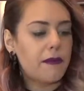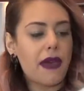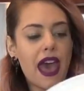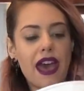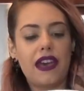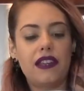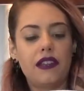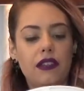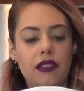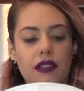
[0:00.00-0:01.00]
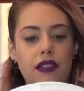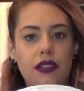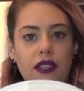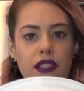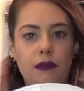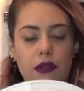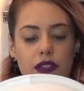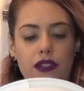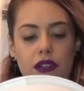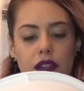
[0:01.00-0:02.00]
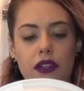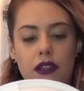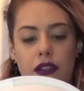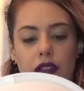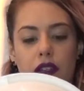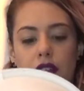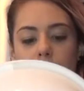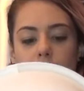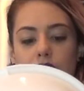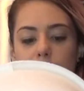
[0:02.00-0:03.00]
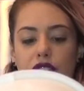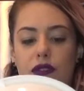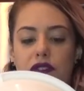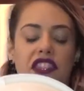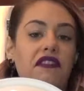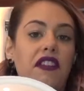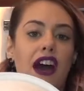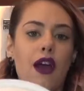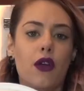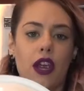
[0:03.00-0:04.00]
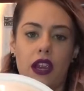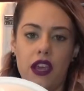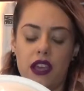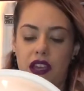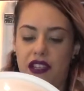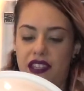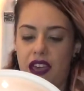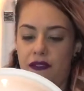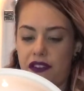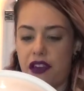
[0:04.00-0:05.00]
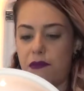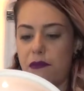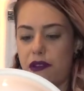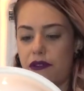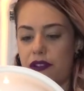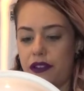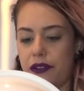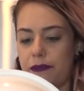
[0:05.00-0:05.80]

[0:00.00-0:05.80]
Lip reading: to add this mixture, the mixture with the flour and the half a cup of milk.